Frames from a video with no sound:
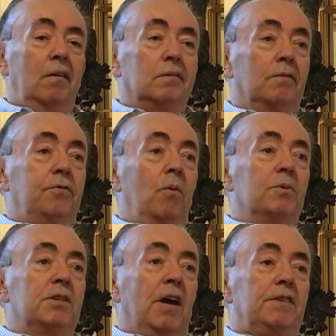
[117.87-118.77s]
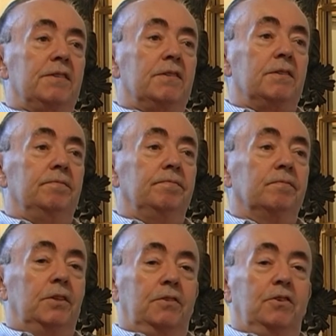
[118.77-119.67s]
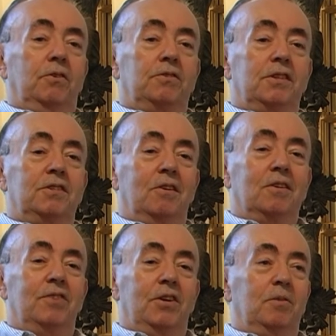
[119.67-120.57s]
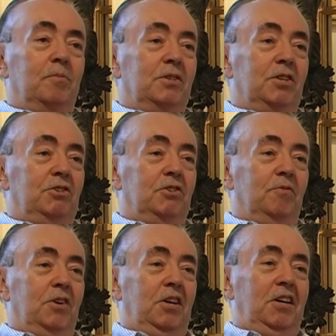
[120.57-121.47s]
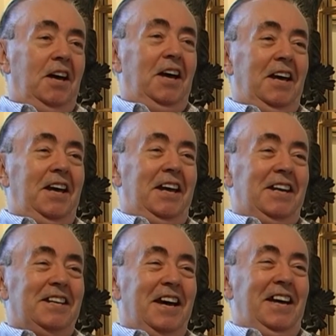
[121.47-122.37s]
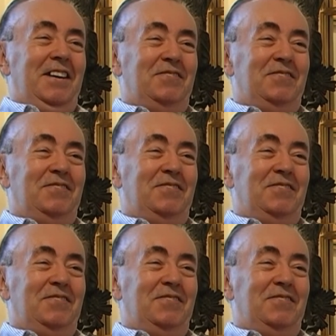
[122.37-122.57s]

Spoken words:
Fort was against this, which of course is not a very good position to be in if